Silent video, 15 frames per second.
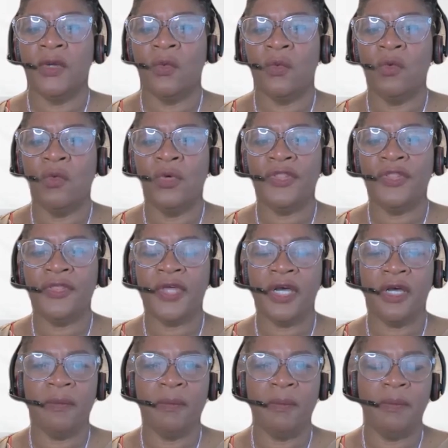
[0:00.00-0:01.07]
Well, with
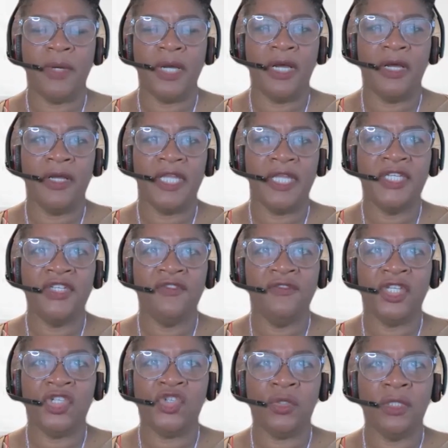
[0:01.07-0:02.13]

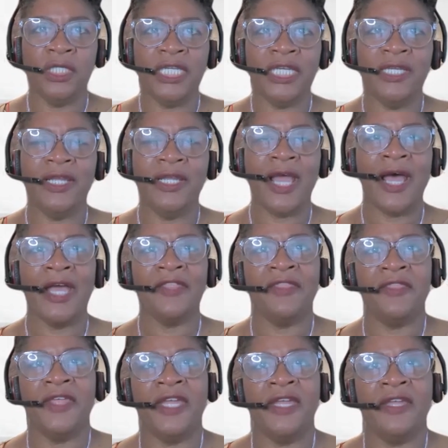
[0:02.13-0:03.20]
individually, I
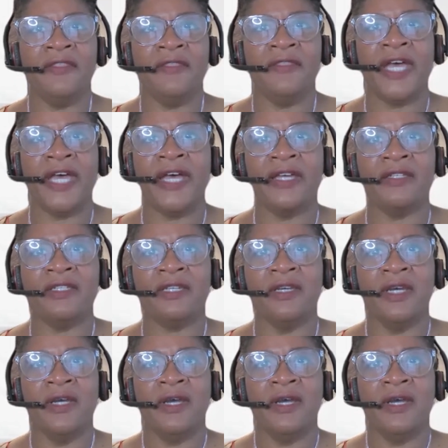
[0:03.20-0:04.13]
think that